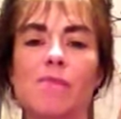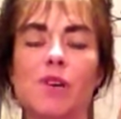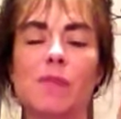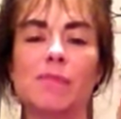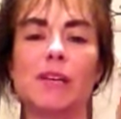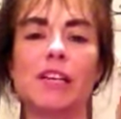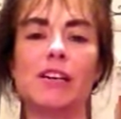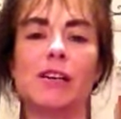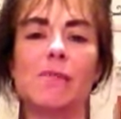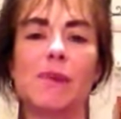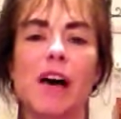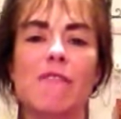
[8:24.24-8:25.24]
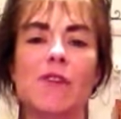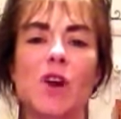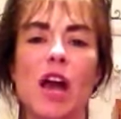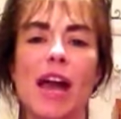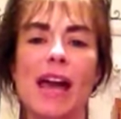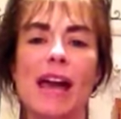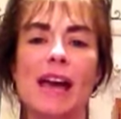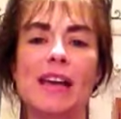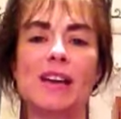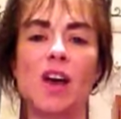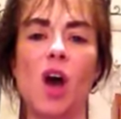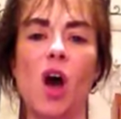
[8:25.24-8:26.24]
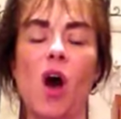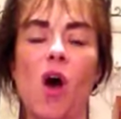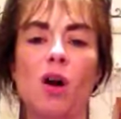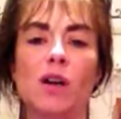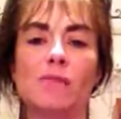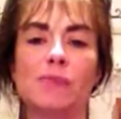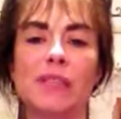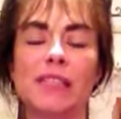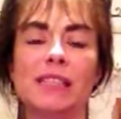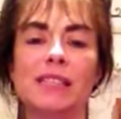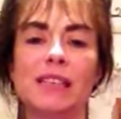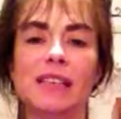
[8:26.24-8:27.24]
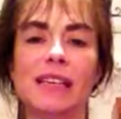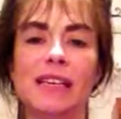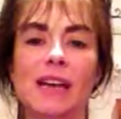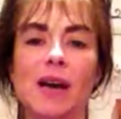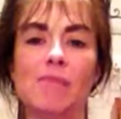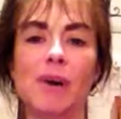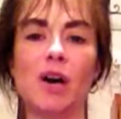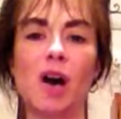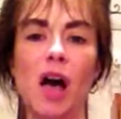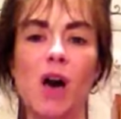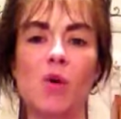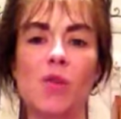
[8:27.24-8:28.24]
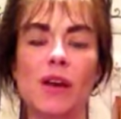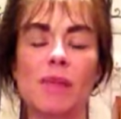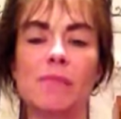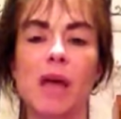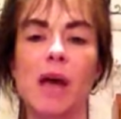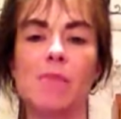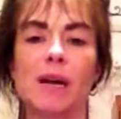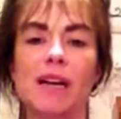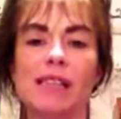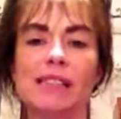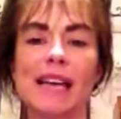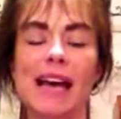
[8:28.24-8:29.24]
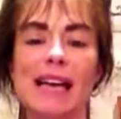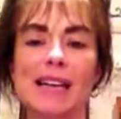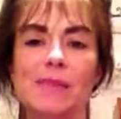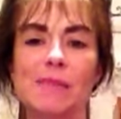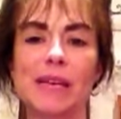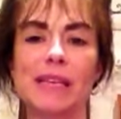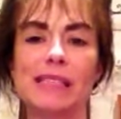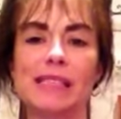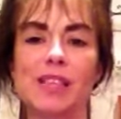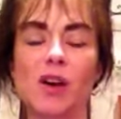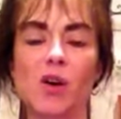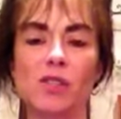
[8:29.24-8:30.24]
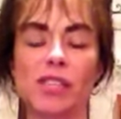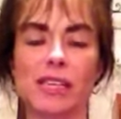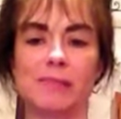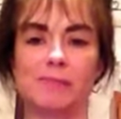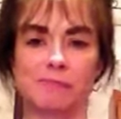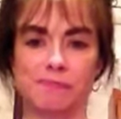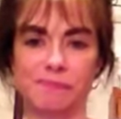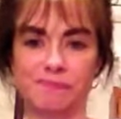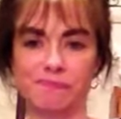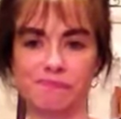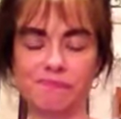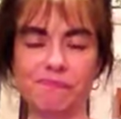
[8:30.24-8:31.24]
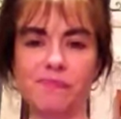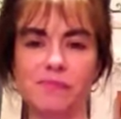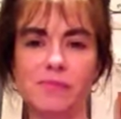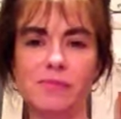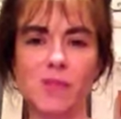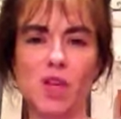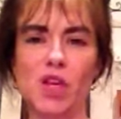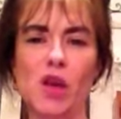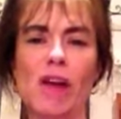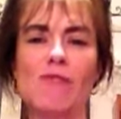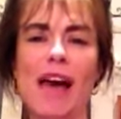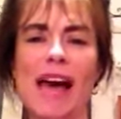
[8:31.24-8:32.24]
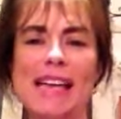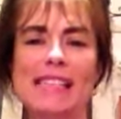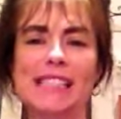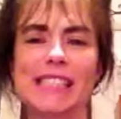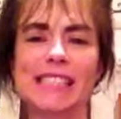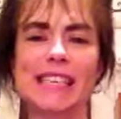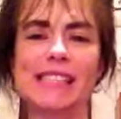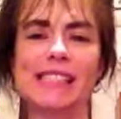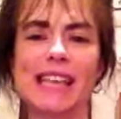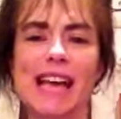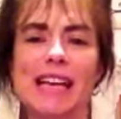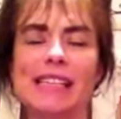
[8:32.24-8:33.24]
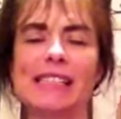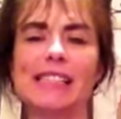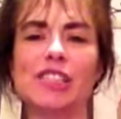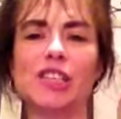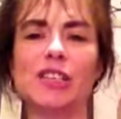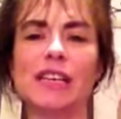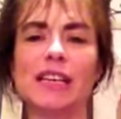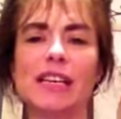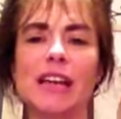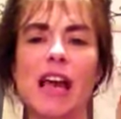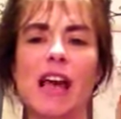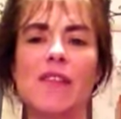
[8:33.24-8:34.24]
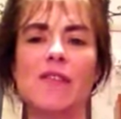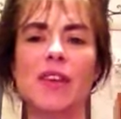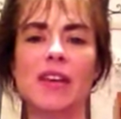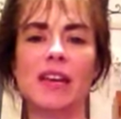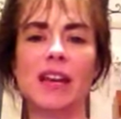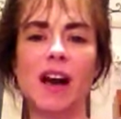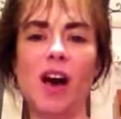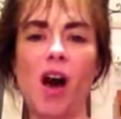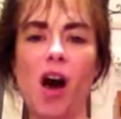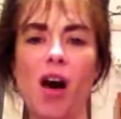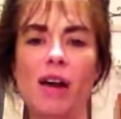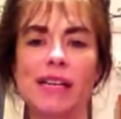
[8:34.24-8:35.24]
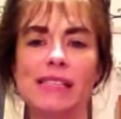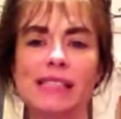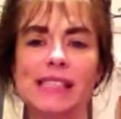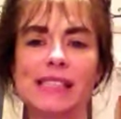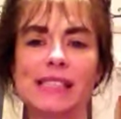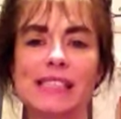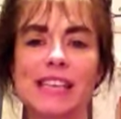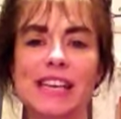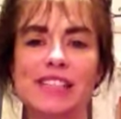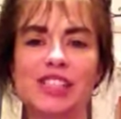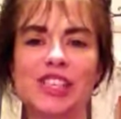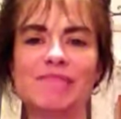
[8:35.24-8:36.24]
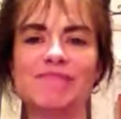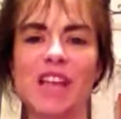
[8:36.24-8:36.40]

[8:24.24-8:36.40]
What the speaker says: completely above their head or completely below them, because that could be insulting. You have 8 to 10 seconds to get the audience's attention.